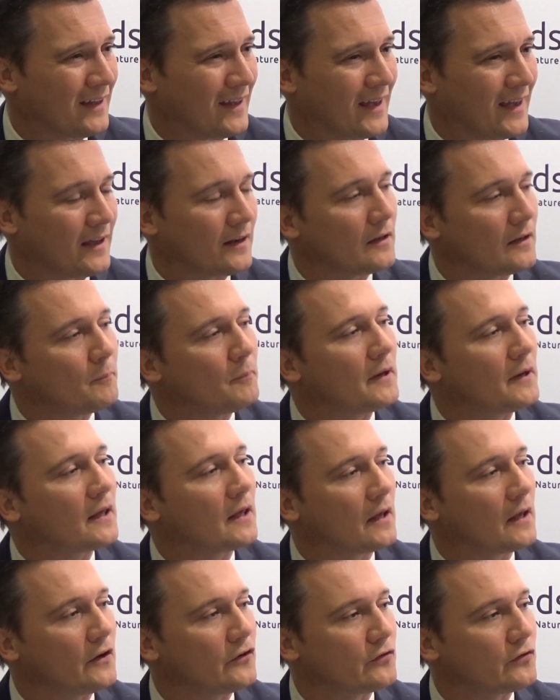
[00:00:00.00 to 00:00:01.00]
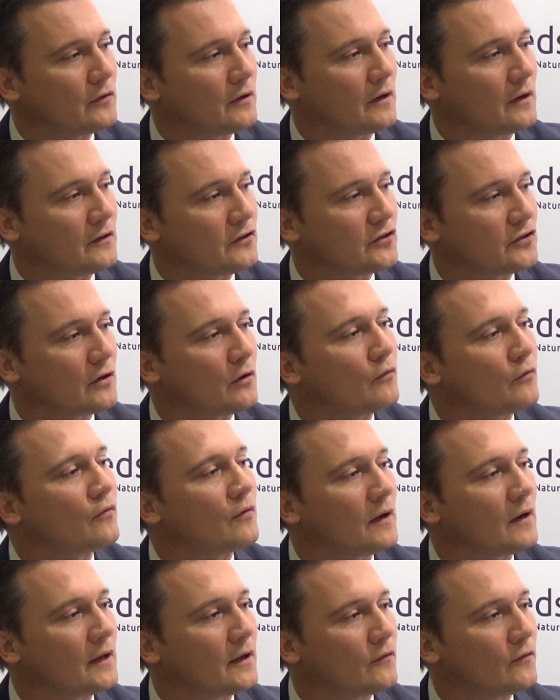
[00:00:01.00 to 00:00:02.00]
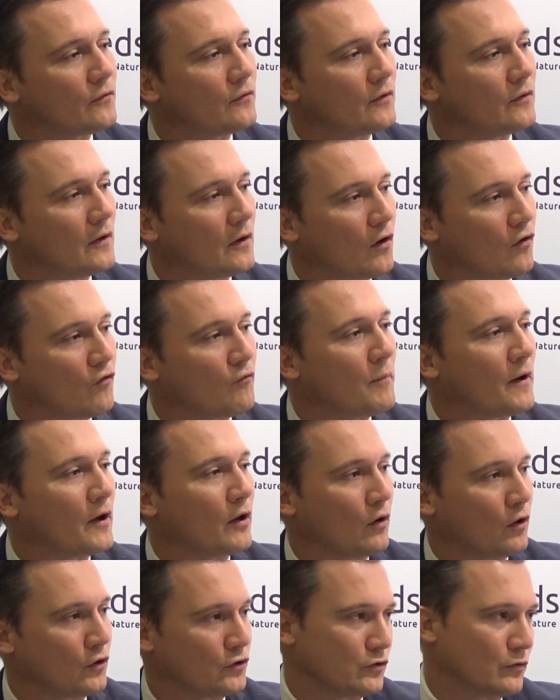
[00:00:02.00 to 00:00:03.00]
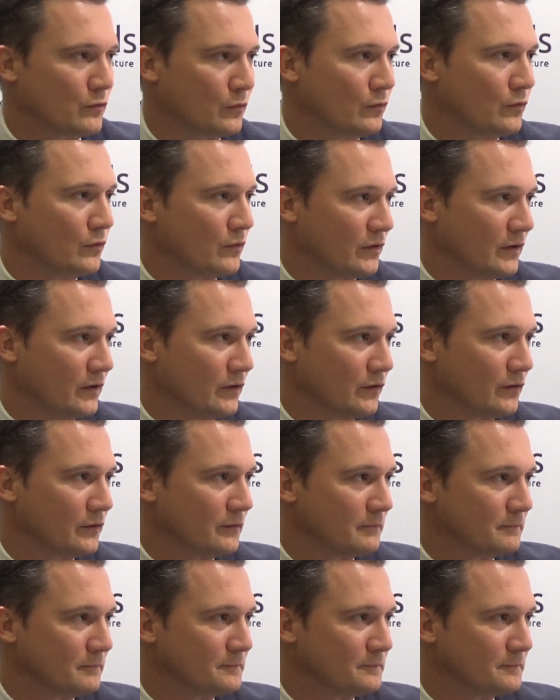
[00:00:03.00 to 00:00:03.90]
and application and shelf life of biologicals on seeds.